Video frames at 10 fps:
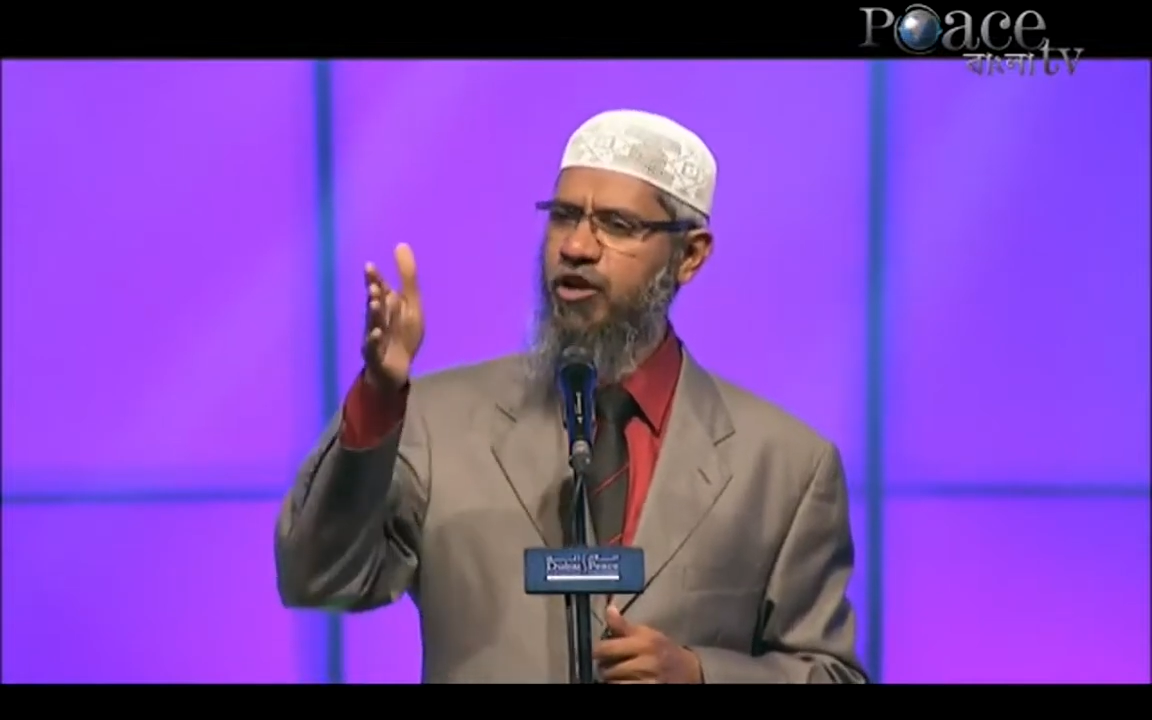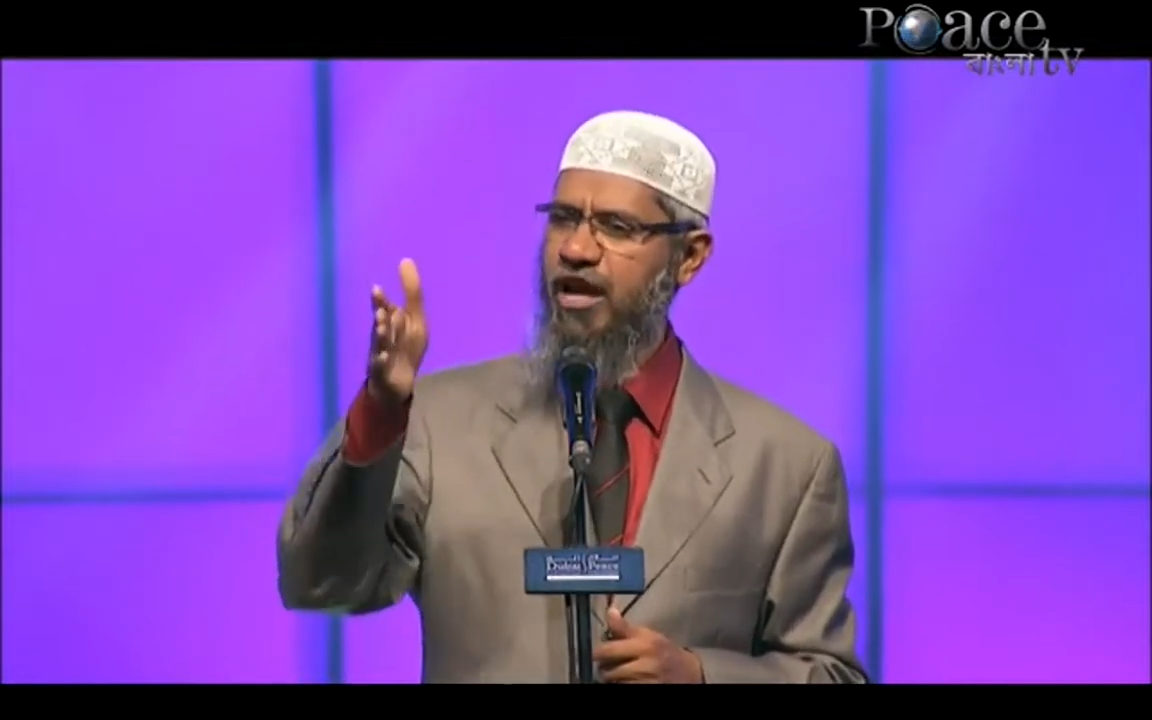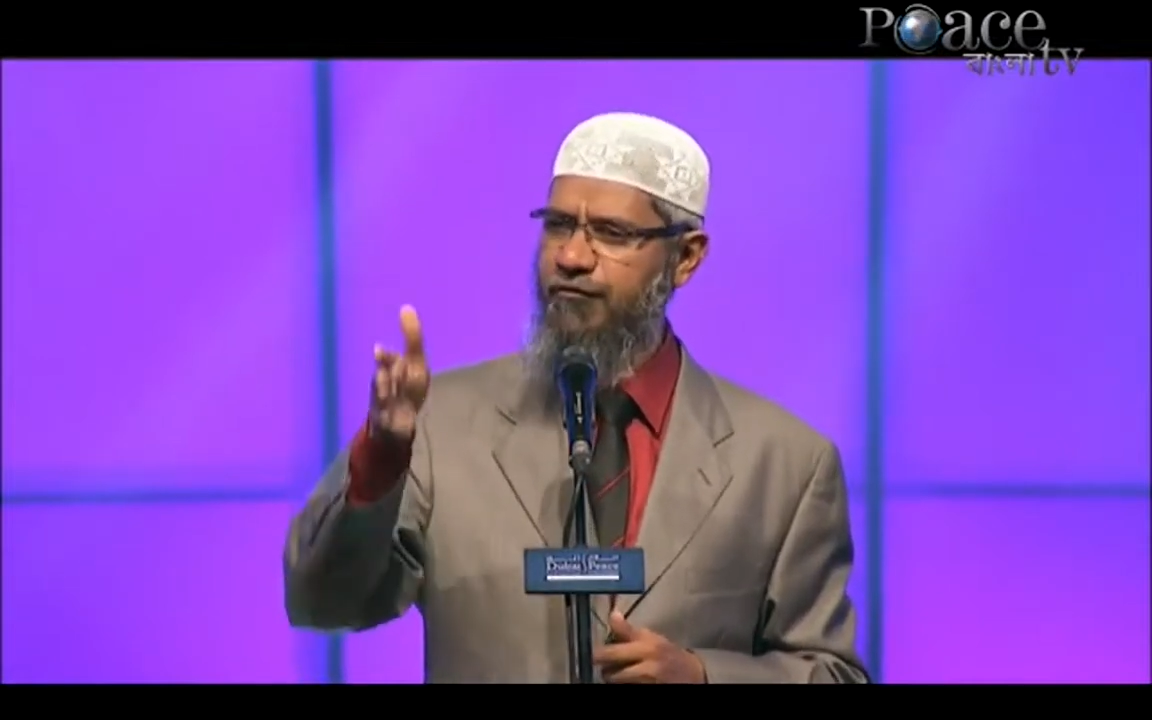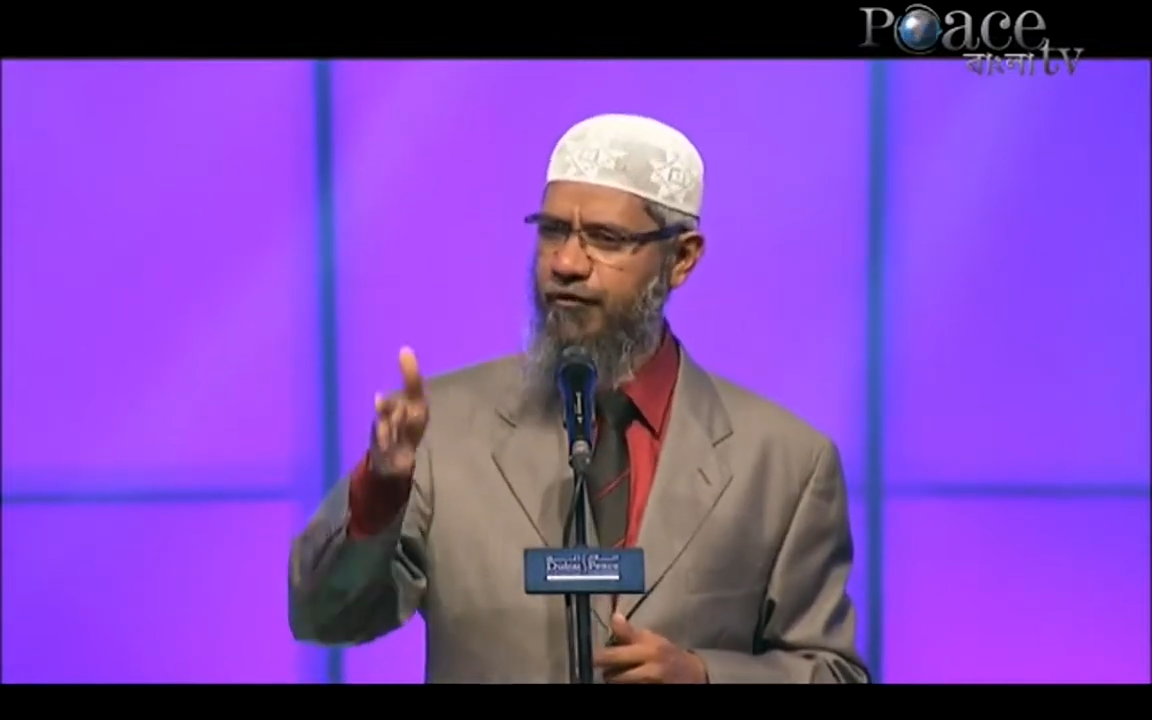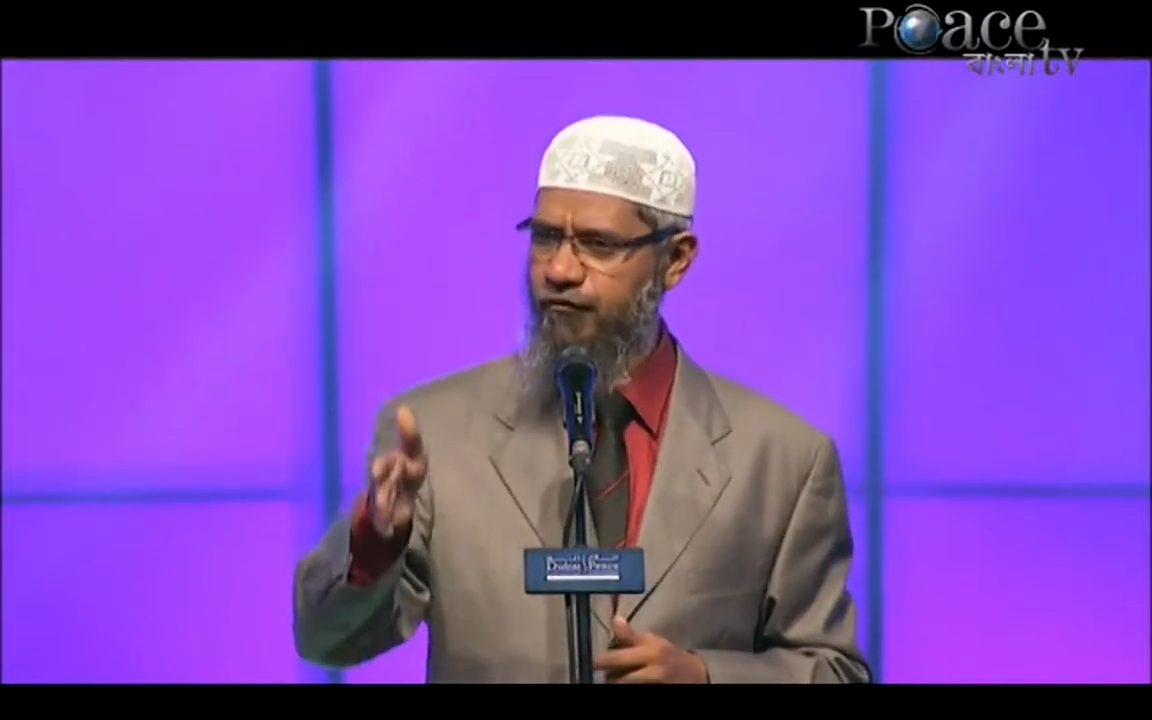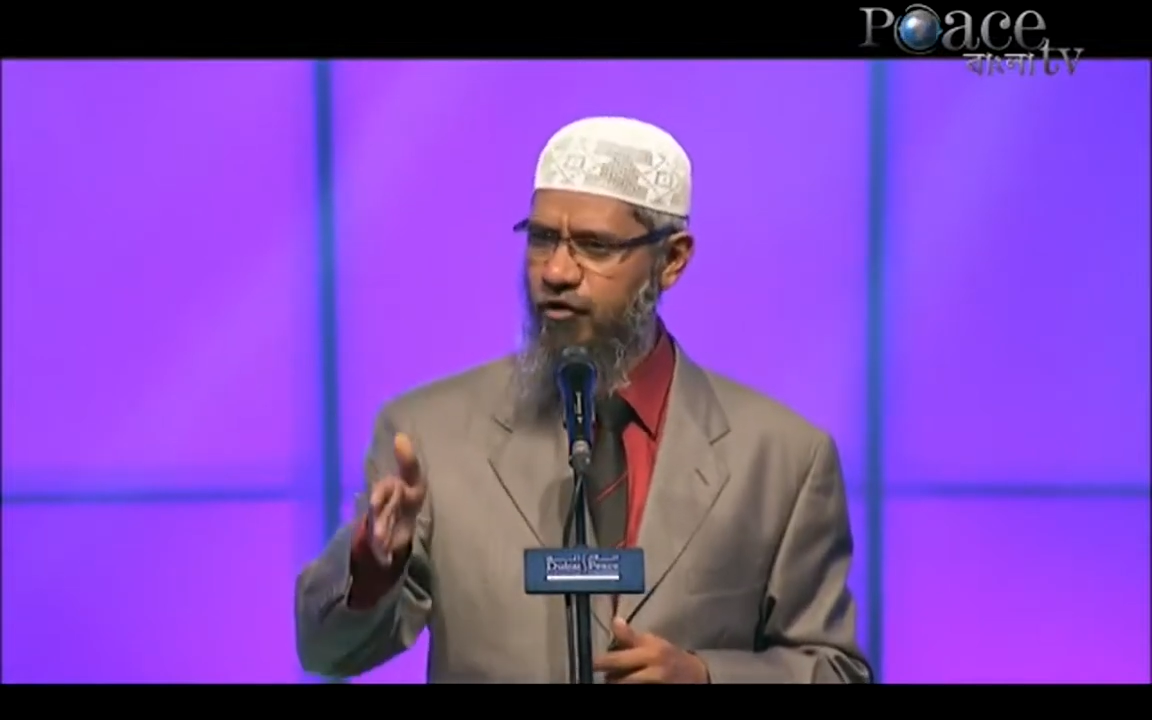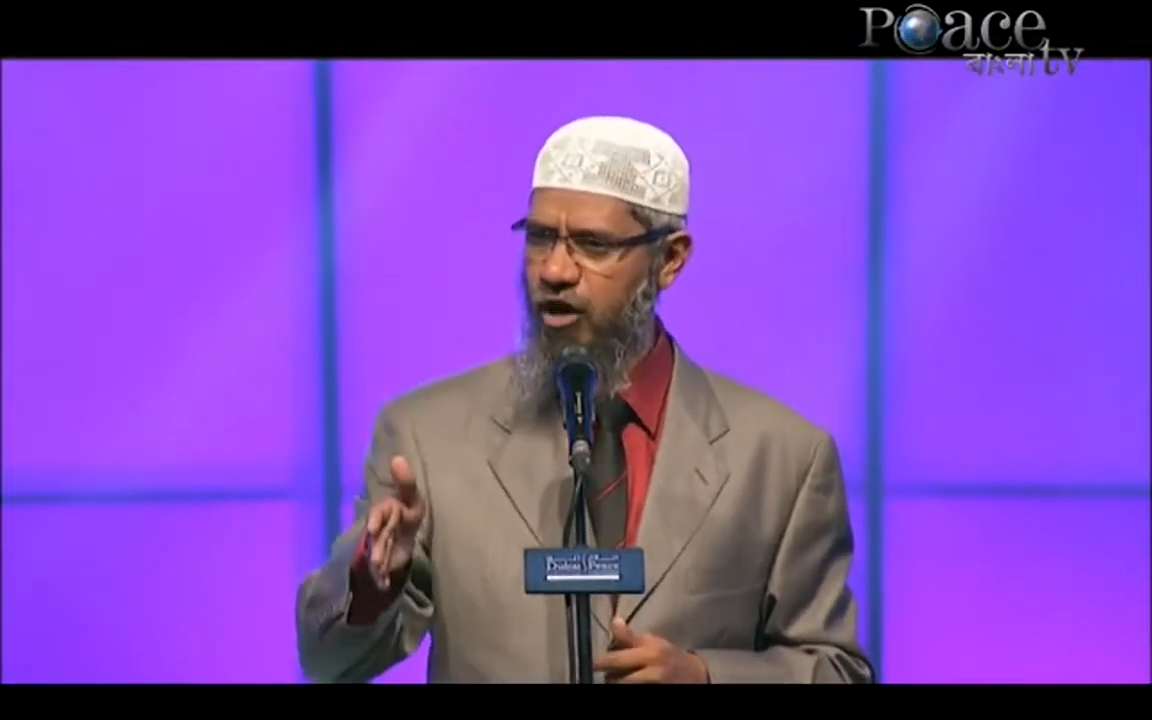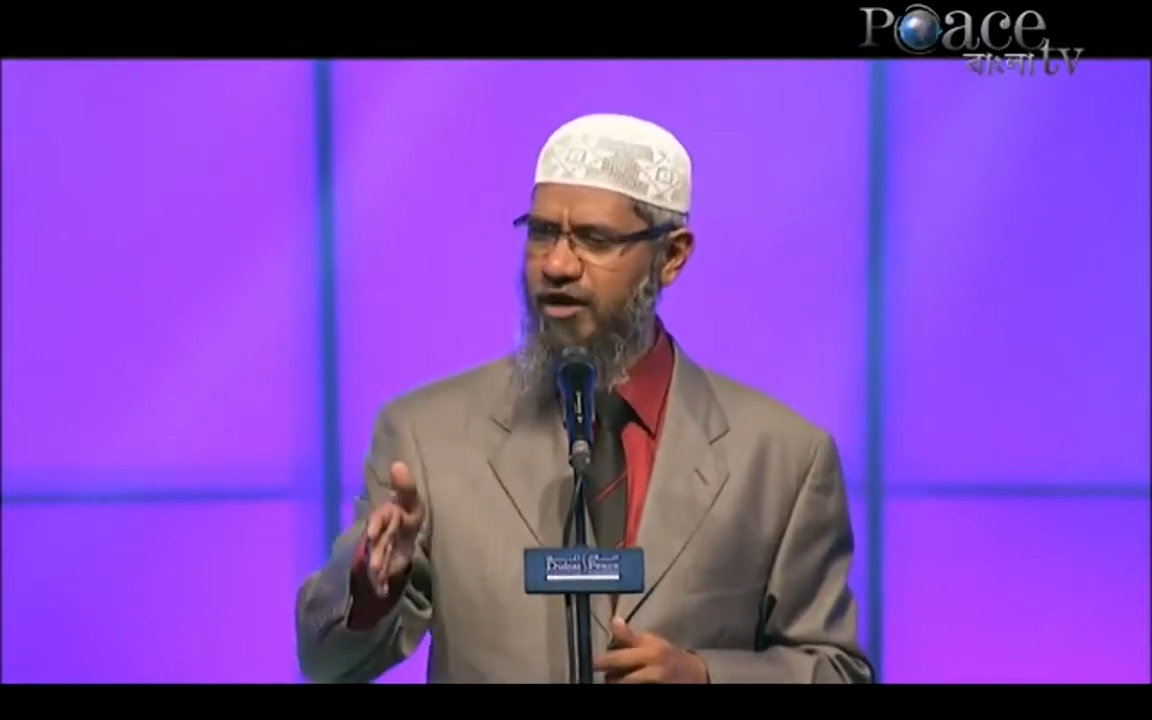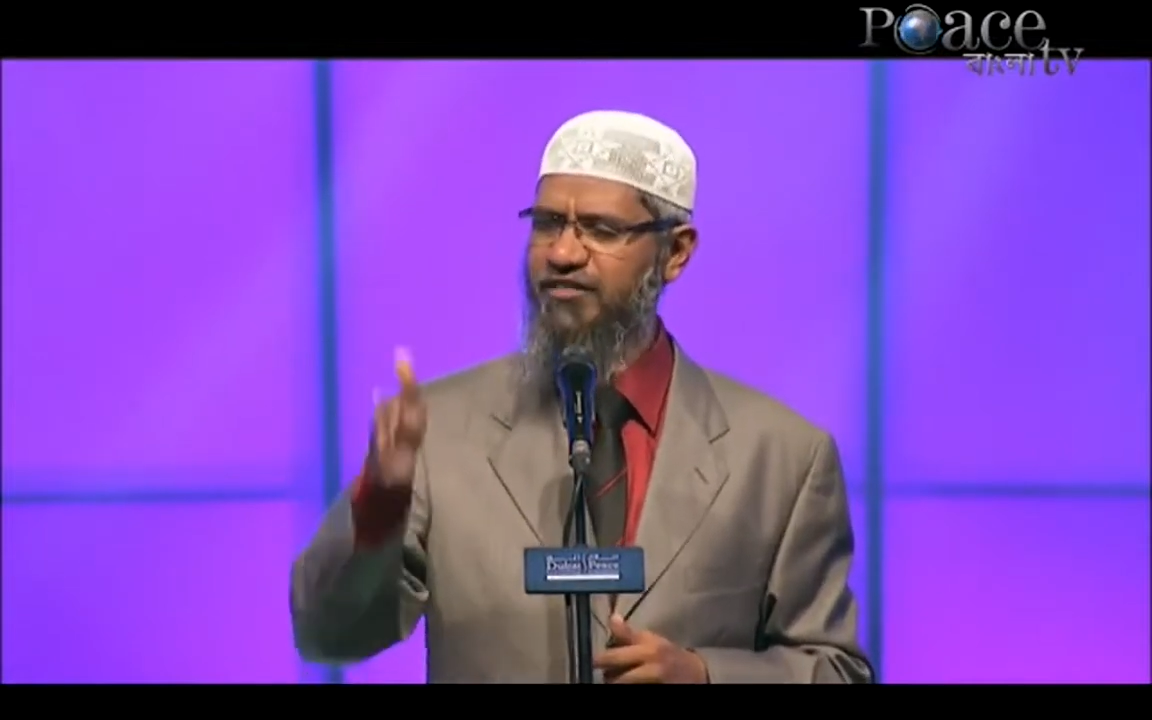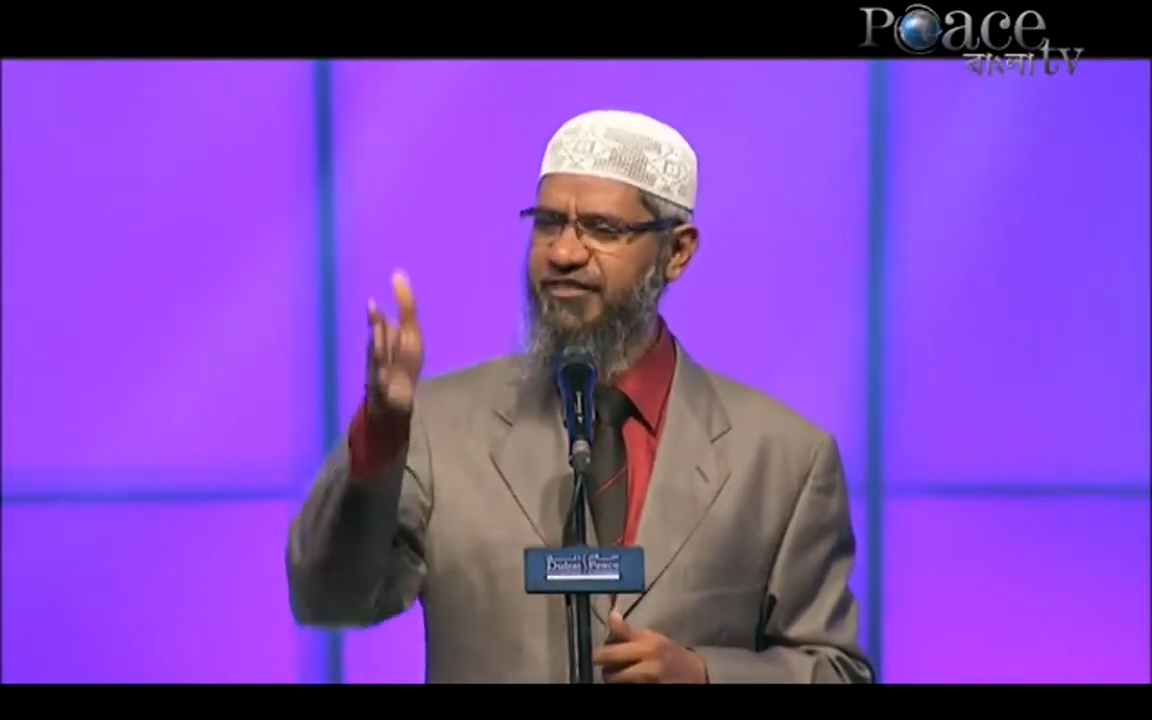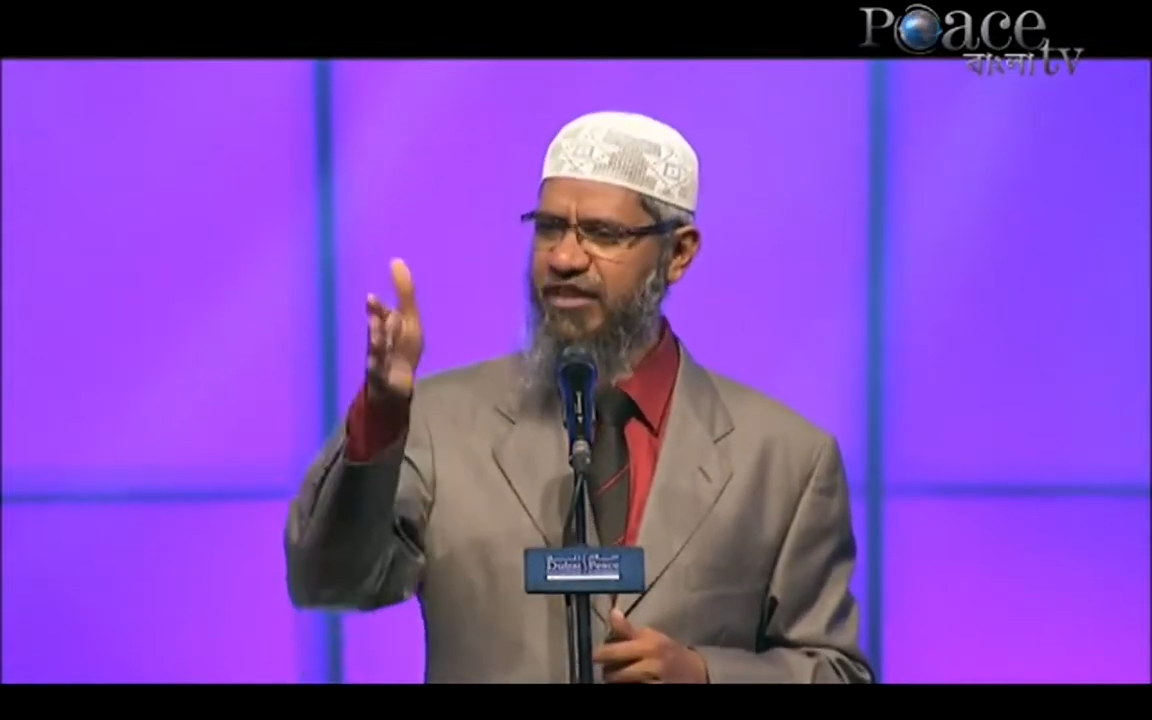a photograph of God,